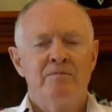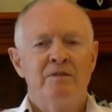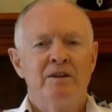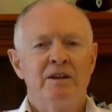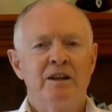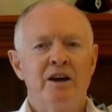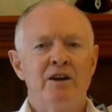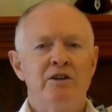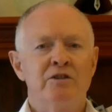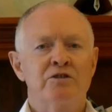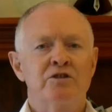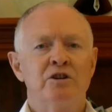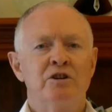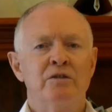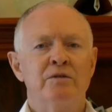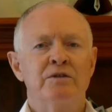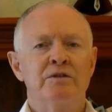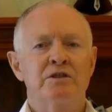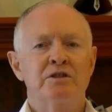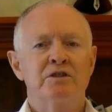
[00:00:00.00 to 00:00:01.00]
low
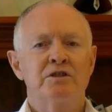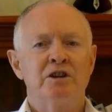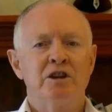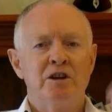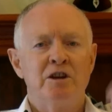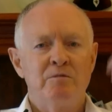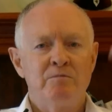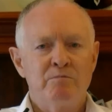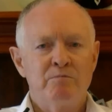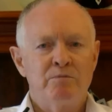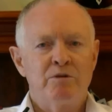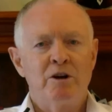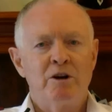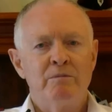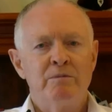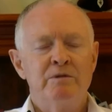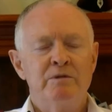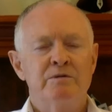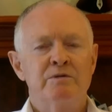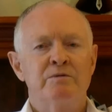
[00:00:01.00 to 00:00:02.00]
self-esteem,
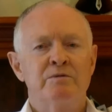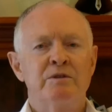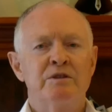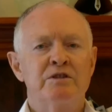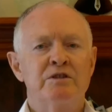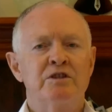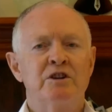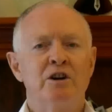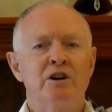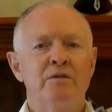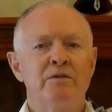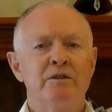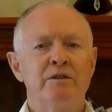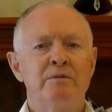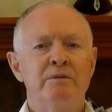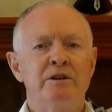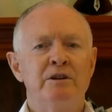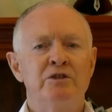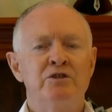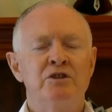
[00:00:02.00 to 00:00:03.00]
problems with
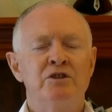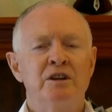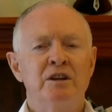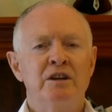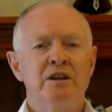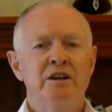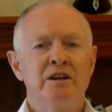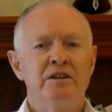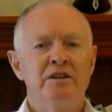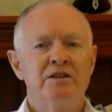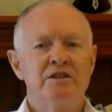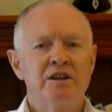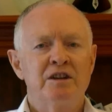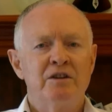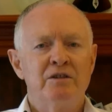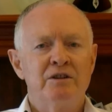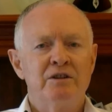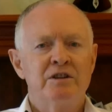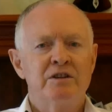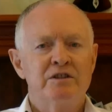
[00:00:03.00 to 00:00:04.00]
self-image, and so
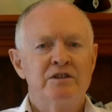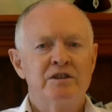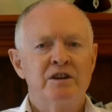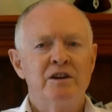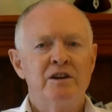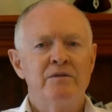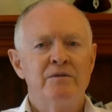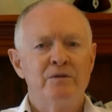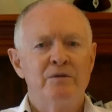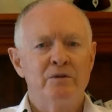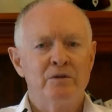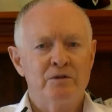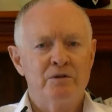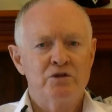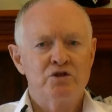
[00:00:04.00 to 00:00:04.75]
on and so forth.